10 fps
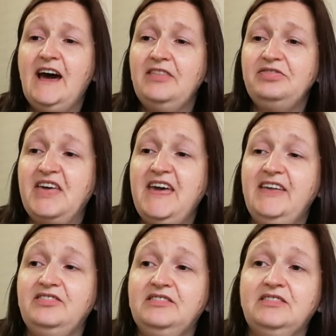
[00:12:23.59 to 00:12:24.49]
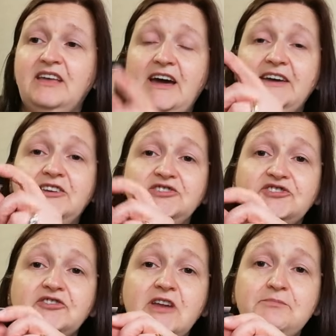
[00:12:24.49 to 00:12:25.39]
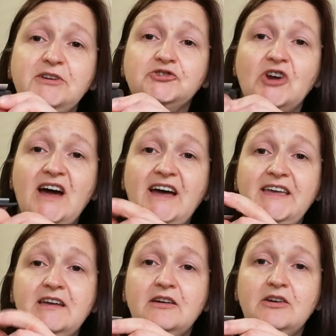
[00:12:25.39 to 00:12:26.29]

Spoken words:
and then I can scrape it dry